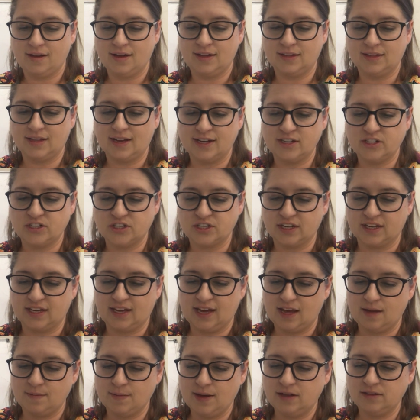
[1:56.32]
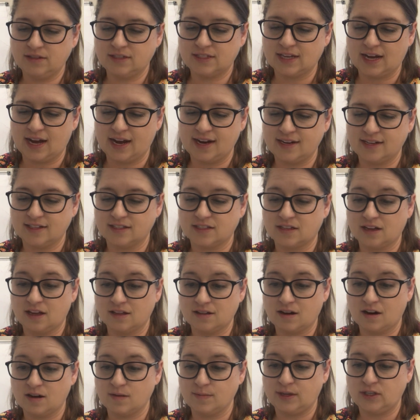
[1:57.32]
Elisha came outside and saw
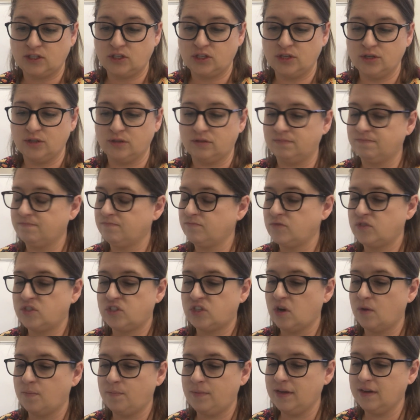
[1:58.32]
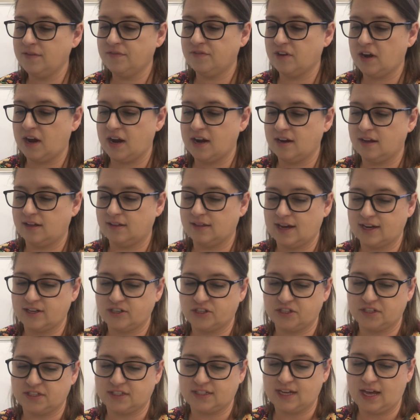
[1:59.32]
the army too. "Don't be afraid,"
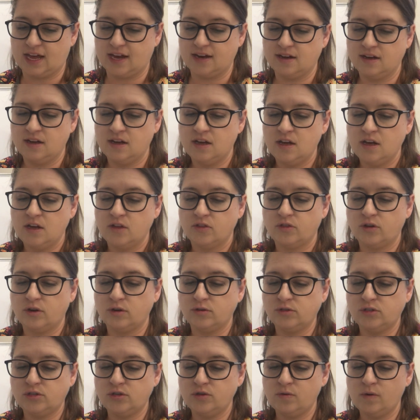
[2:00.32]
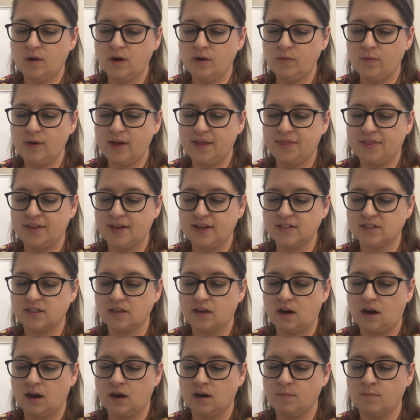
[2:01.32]
Elisha said. "Those who are with us
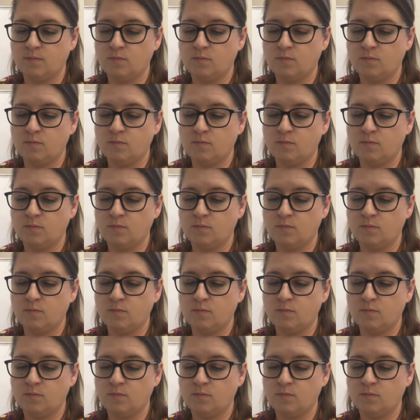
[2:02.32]
are